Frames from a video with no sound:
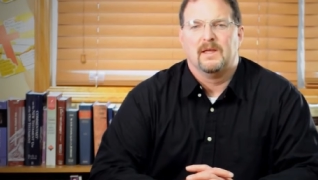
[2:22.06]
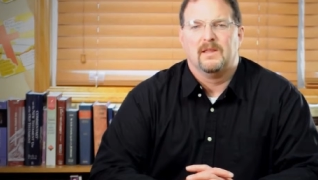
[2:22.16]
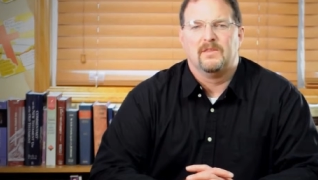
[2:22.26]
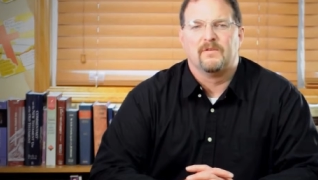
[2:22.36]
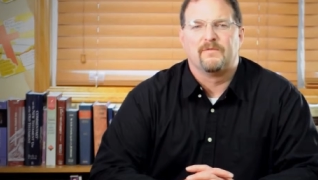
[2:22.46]

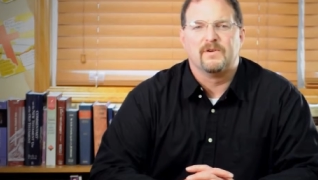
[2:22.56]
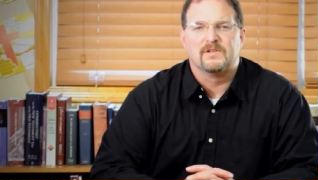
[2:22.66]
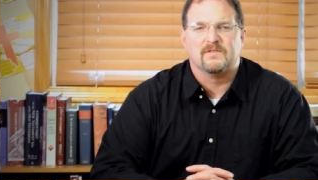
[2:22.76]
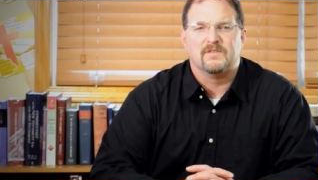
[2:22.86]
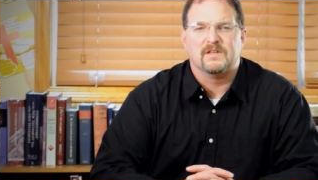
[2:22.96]
The
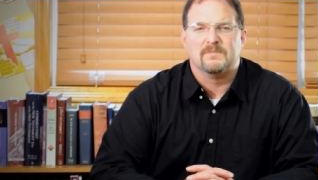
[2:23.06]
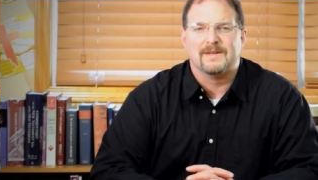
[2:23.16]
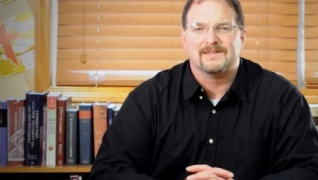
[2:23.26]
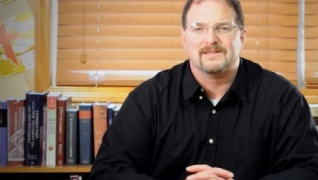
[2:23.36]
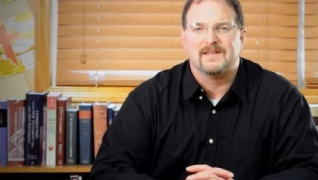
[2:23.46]
first of these men
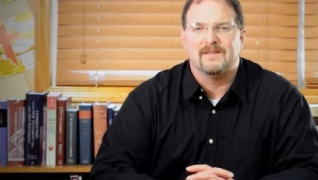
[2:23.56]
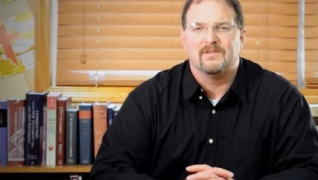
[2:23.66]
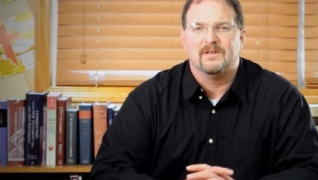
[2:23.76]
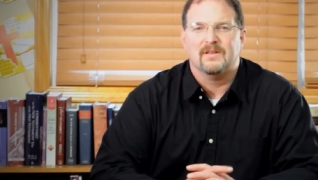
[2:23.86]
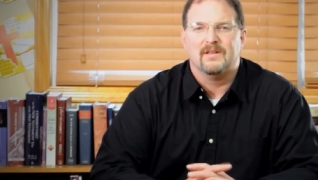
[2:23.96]
is
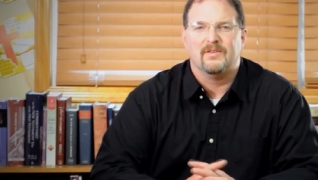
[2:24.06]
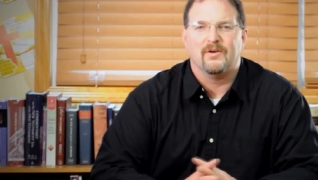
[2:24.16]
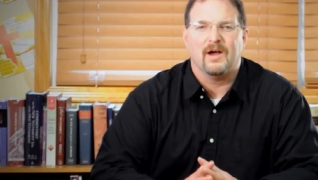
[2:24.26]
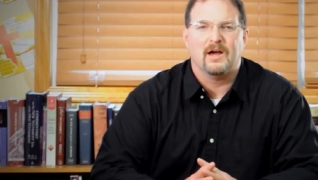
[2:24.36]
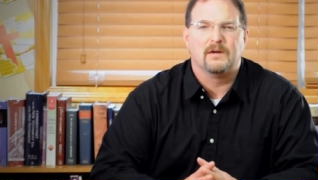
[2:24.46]
David, their
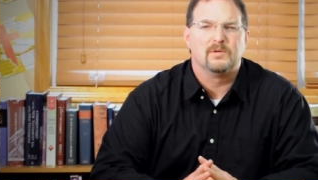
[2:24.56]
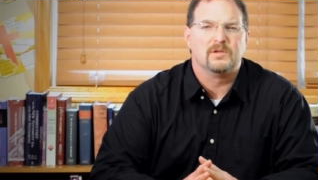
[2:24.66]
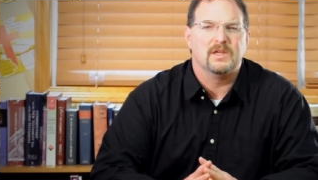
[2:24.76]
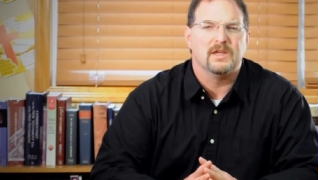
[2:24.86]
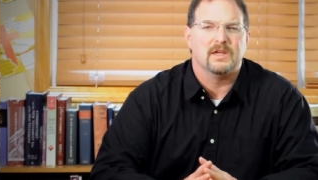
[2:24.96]
honorable
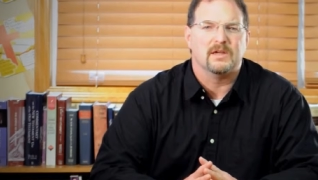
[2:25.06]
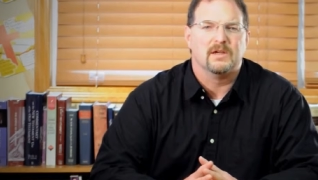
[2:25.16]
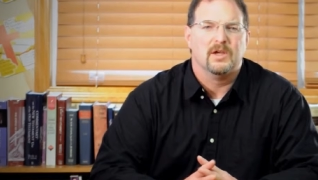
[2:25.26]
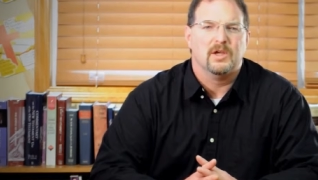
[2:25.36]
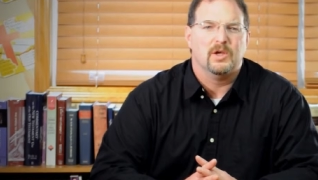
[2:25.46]
king,
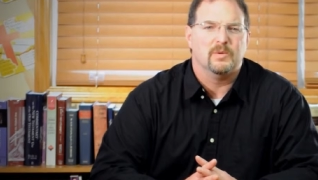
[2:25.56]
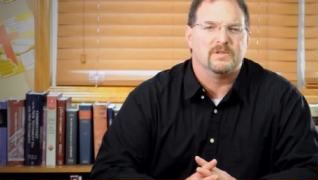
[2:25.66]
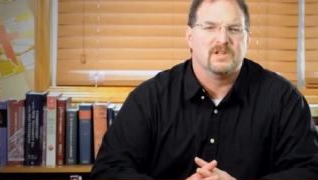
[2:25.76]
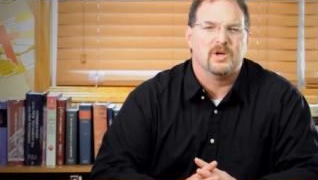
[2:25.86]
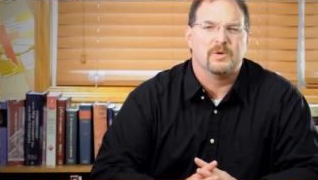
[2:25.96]
who
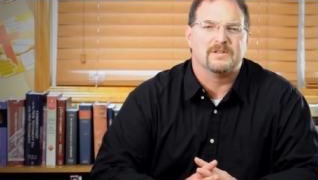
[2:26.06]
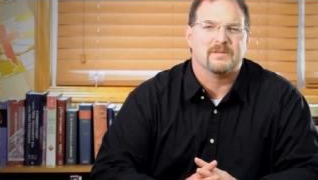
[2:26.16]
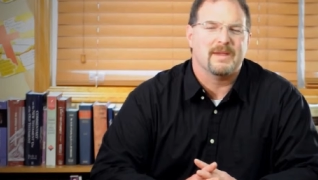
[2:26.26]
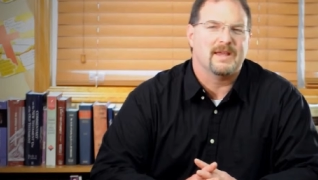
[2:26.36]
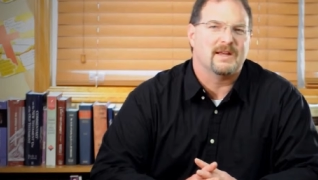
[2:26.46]
was known as a
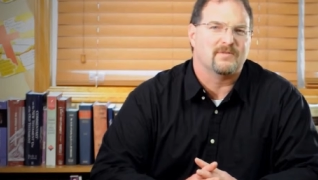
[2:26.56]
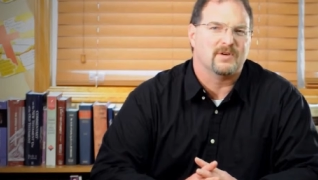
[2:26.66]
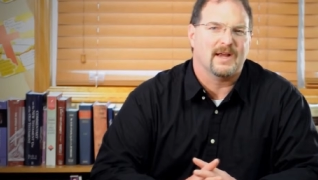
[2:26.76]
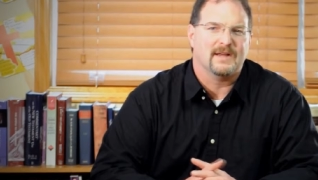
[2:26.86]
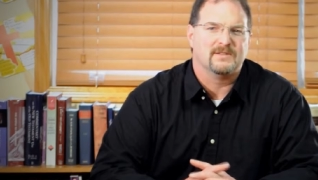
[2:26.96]
man after
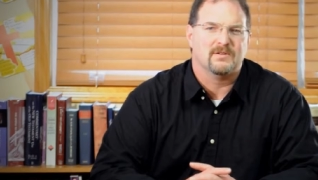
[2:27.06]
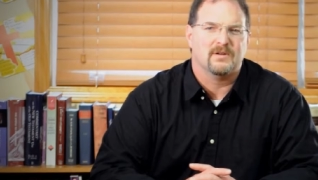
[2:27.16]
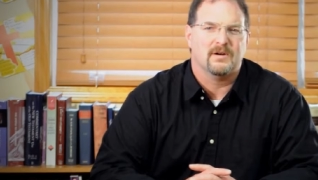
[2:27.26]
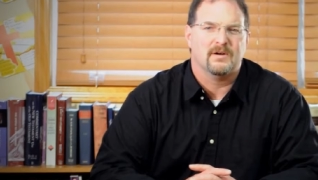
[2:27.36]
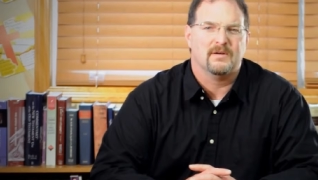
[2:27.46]
God's own
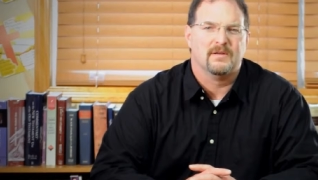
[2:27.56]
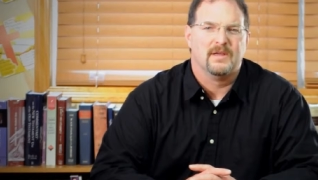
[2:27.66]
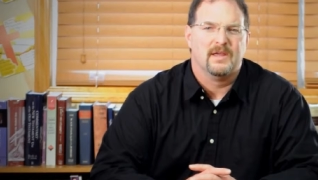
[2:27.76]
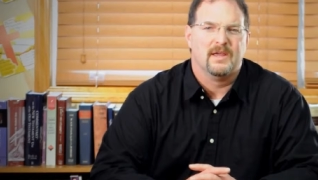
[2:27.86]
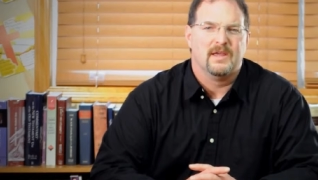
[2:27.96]
heart.
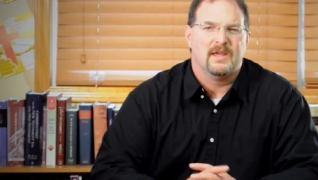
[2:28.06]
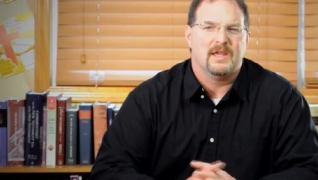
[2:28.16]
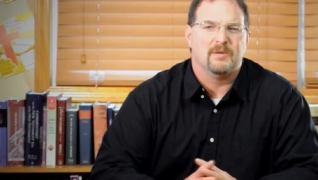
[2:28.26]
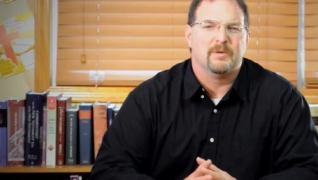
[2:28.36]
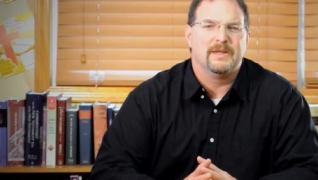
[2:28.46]

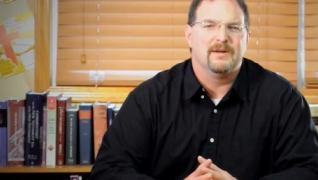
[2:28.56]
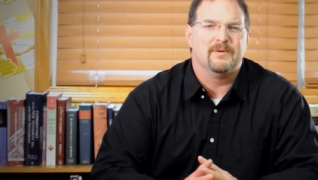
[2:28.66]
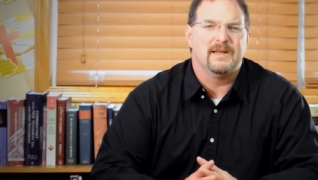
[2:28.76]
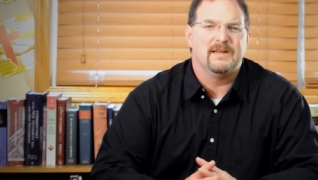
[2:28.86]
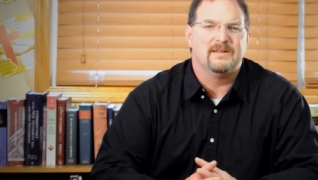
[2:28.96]
He
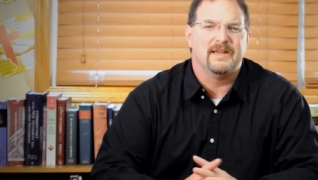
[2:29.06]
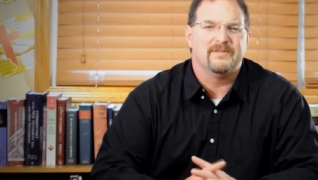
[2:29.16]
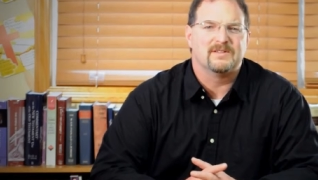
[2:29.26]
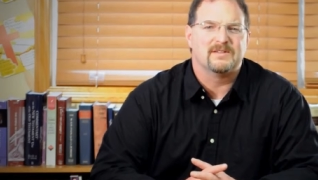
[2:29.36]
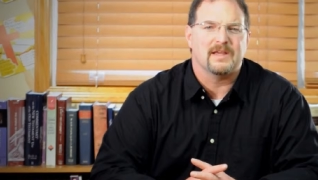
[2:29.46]
reiterated
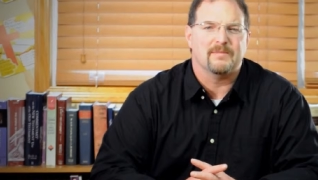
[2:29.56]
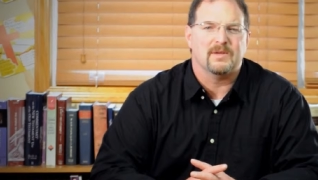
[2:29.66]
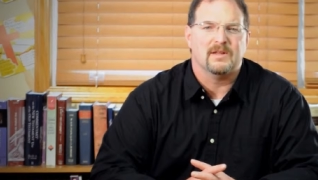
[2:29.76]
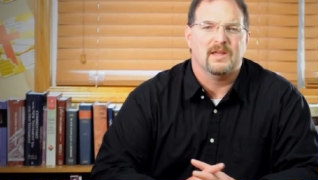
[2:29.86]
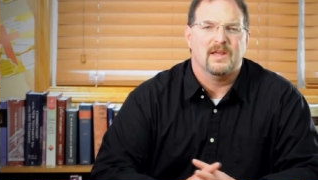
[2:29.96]
David's
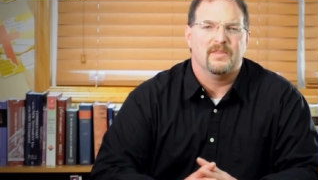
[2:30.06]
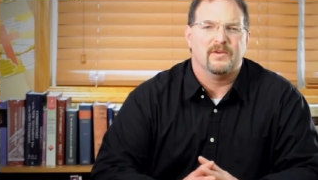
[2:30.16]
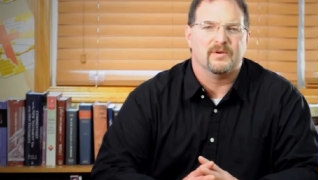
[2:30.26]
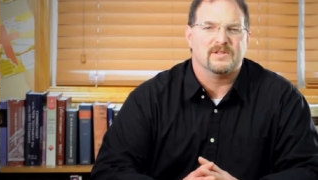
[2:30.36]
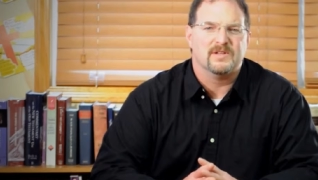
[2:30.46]
statement,
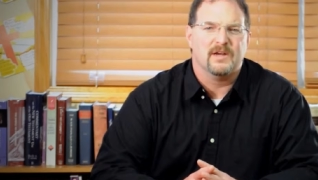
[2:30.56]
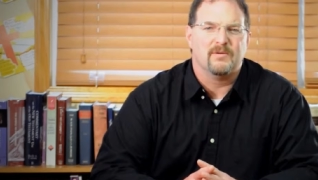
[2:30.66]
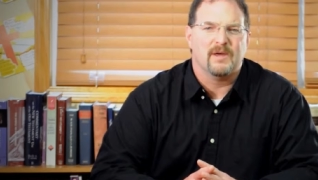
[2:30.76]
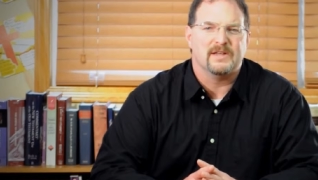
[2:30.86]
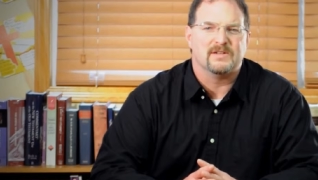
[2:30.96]
There is none
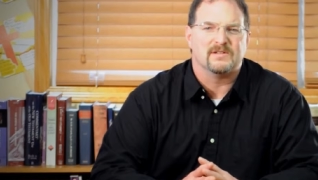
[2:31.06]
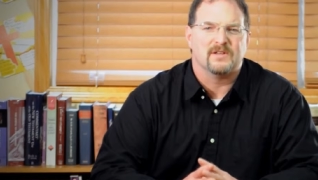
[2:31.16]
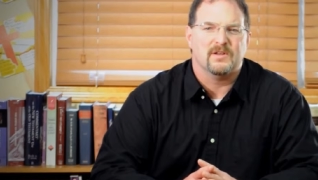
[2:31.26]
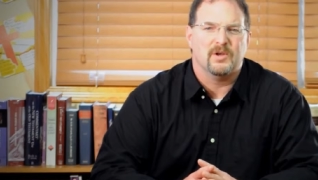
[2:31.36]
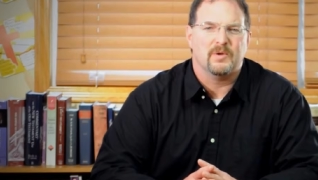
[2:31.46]
righteous,
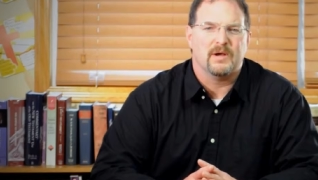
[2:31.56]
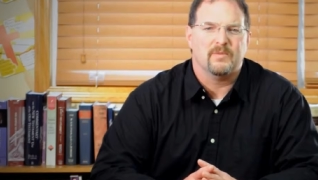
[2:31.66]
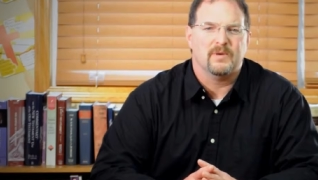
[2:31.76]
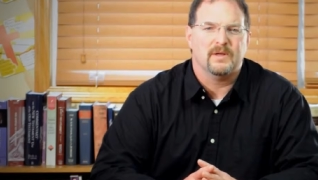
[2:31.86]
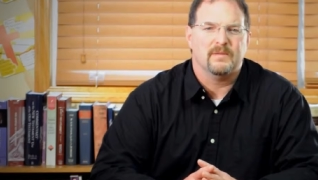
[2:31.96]
no, not
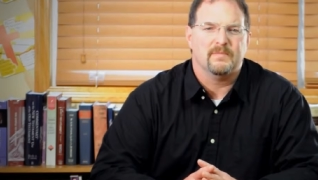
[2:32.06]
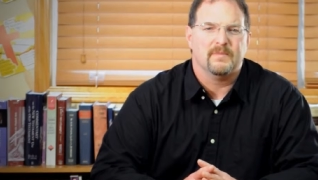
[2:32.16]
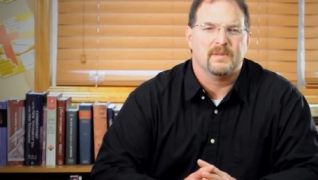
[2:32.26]
one.